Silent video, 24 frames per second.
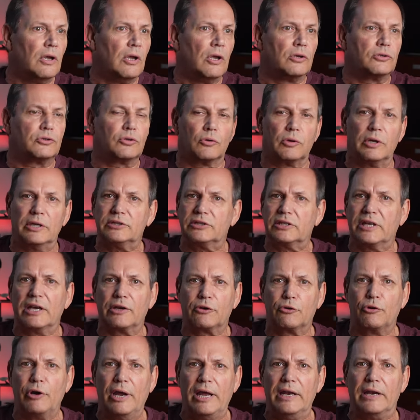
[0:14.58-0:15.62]
So let's
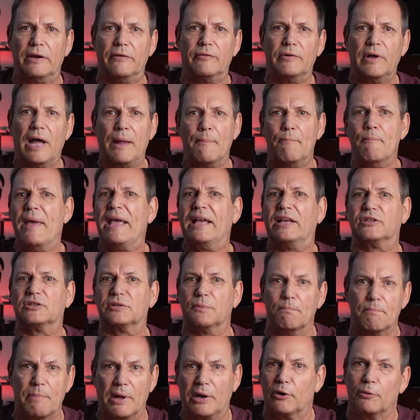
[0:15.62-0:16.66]
get creative and make
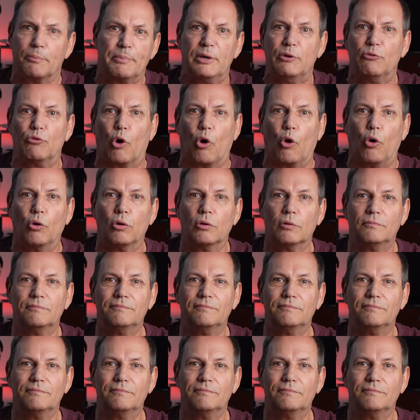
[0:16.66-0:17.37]
some better B-roll.